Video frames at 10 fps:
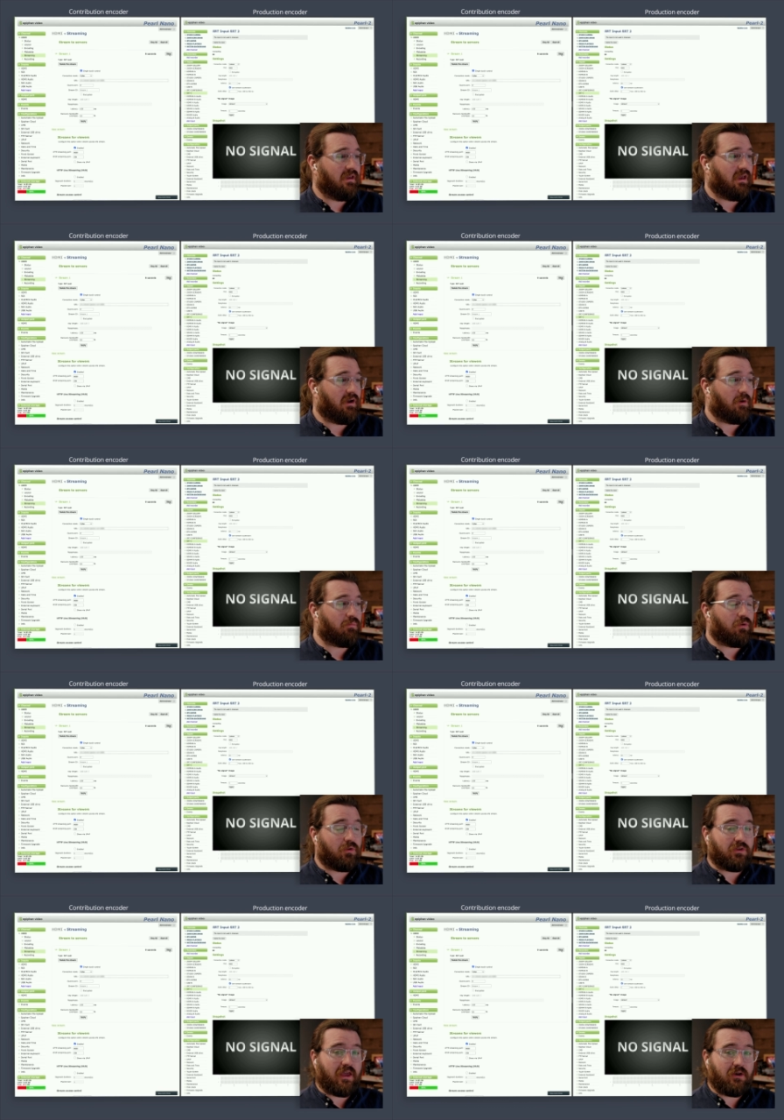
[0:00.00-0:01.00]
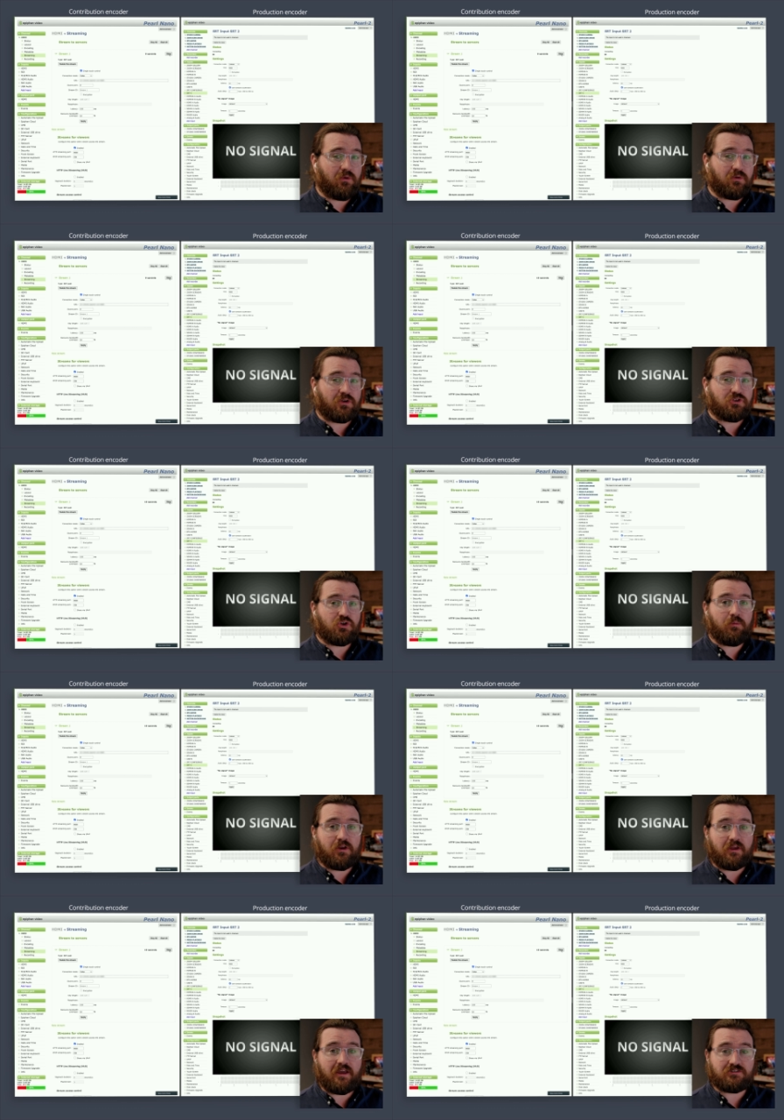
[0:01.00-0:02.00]
and our Pearl Nano
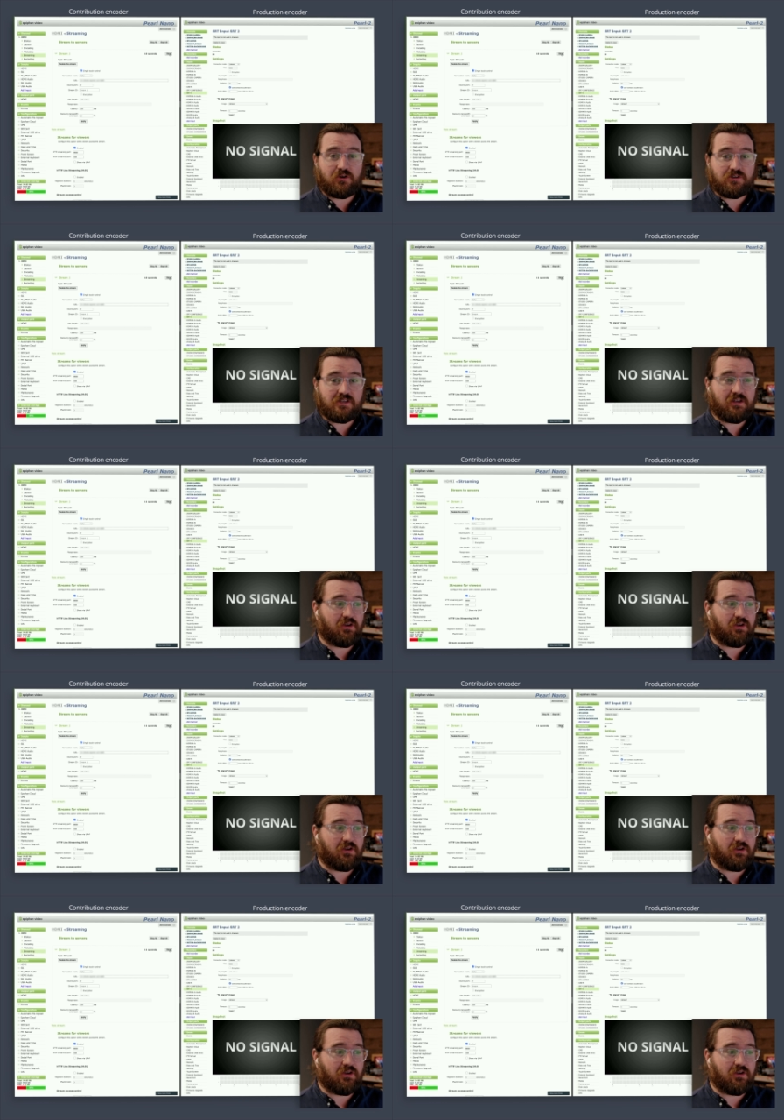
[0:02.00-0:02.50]
contributing SRT